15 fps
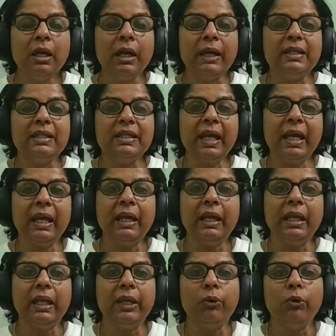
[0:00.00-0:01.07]
and saying
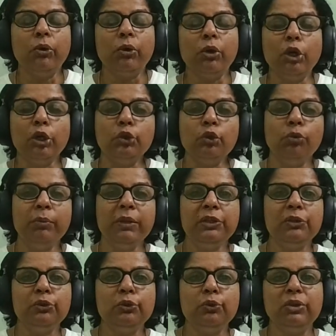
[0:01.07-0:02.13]
you know god told me
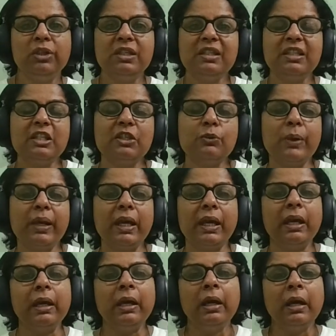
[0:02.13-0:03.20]
to do this this way
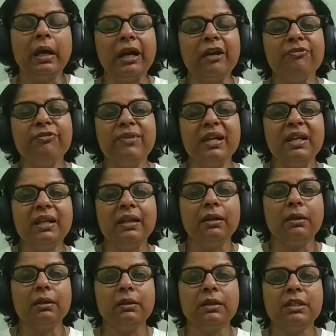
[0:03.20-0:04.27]
i feel
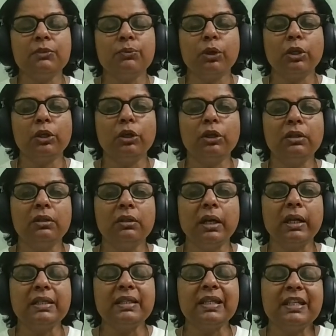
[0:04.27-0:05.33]
uh, this is what god
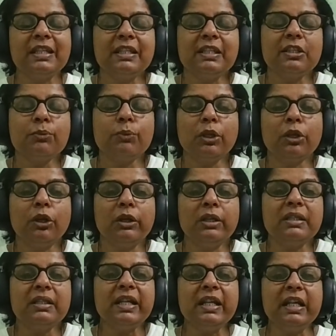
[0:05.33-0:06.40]
i sense this is what god
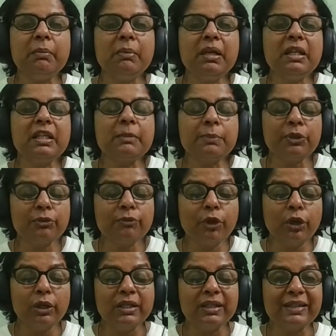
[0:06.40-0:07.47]
is leading me the spirit of
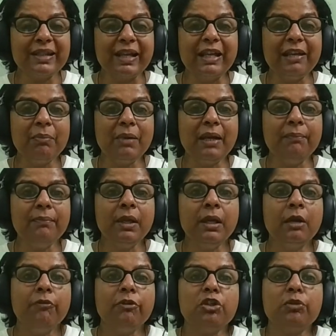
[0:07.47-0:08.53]
god is telling me
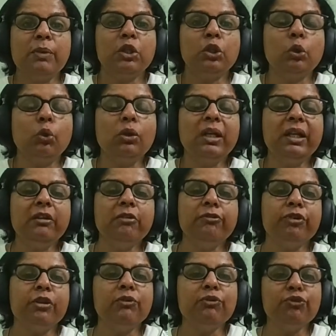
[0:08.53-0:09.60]
which would be totally
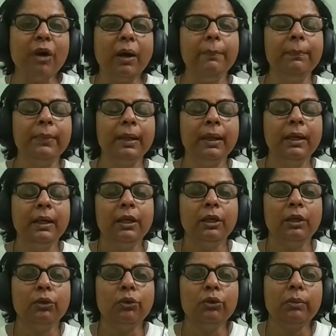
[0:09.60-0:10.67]
different from
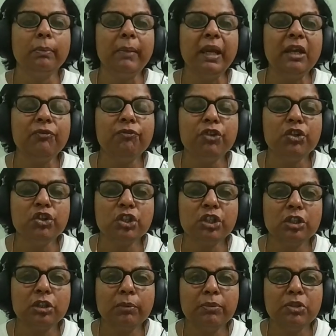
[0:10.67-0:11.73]
you know the main
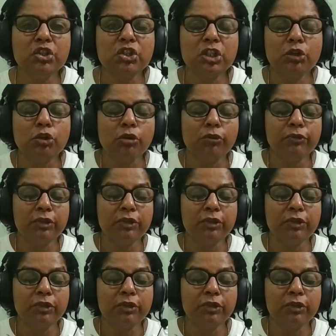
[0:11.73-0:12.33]
vision the mission of